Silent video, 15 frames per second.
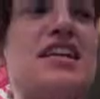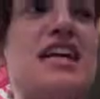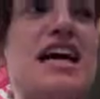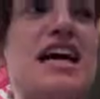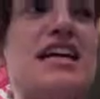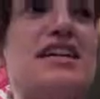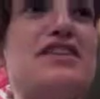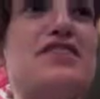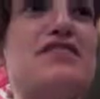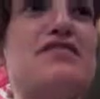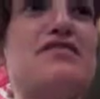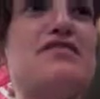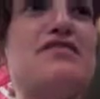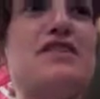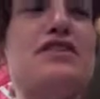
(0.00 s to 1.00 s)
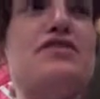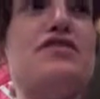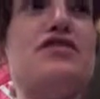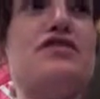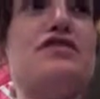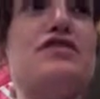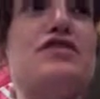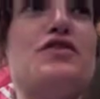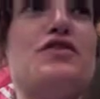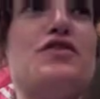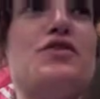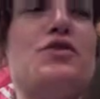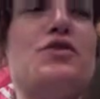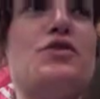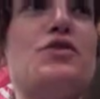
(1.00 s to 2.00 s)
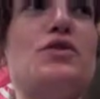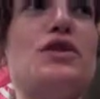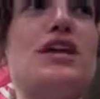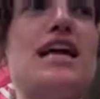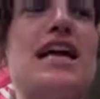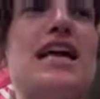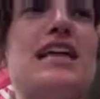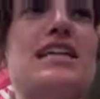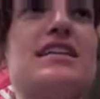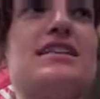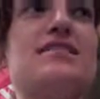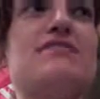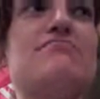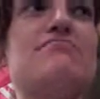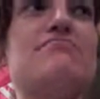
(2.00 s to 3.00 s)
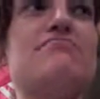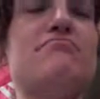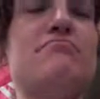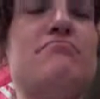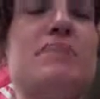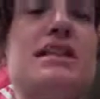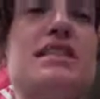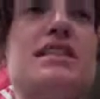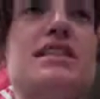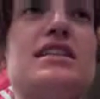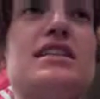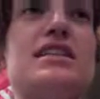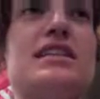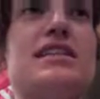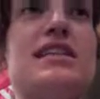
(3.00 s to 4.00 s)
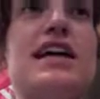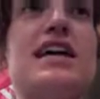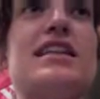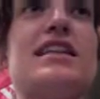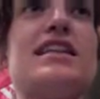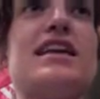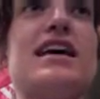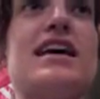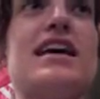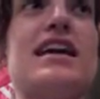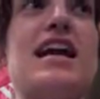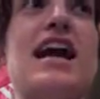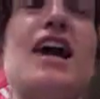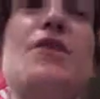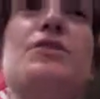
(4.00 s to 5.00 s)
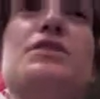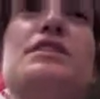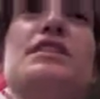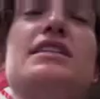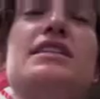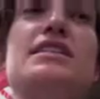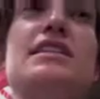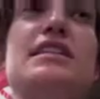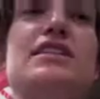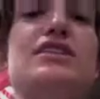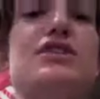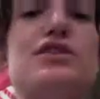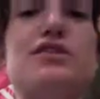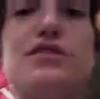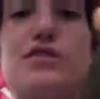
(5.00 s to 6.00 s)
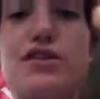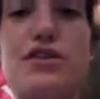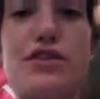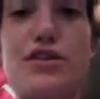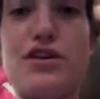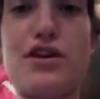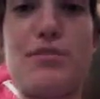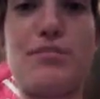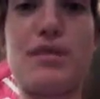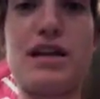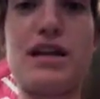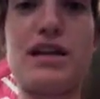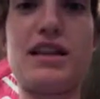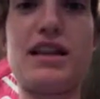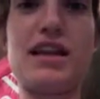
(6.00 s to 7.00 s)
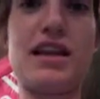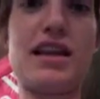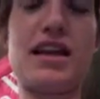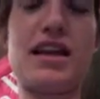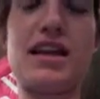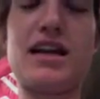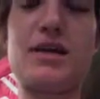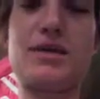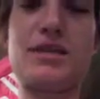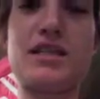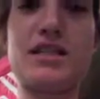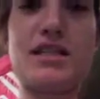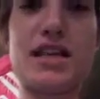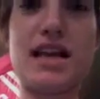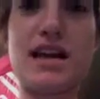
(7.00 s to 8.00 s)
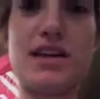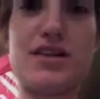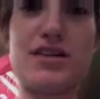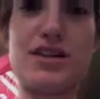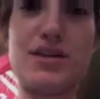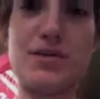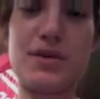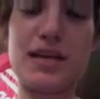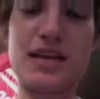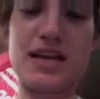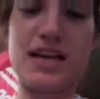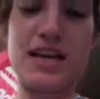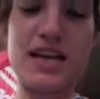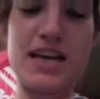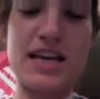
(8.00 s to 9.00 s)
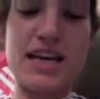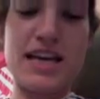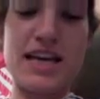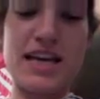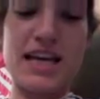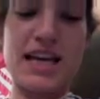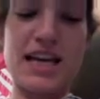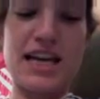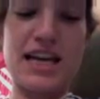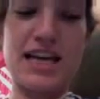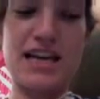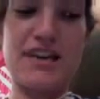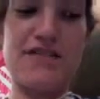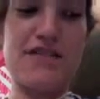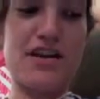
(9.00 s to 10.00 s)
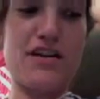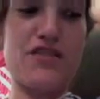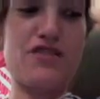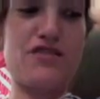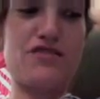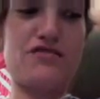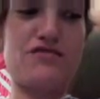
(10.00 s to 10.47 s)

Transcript: kind of the feel of the whole basically set that I was listening to for the 30-minute thing that I was deciding on doing, and it felt